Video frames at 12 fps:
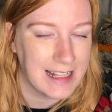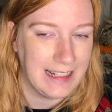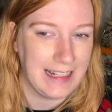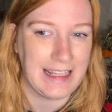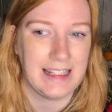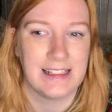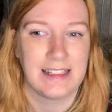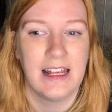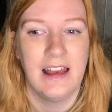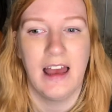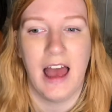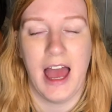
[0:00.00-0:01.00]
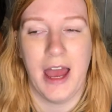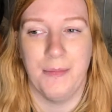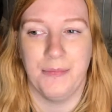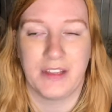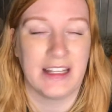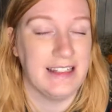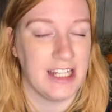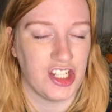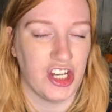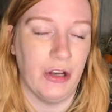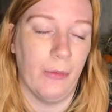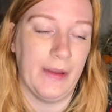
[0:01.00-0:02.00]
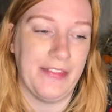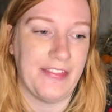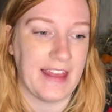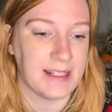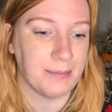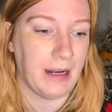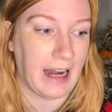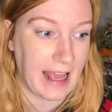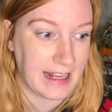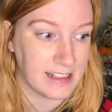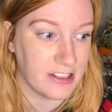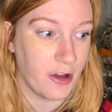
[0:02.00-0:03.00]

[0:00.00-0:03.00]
lease condition with this place.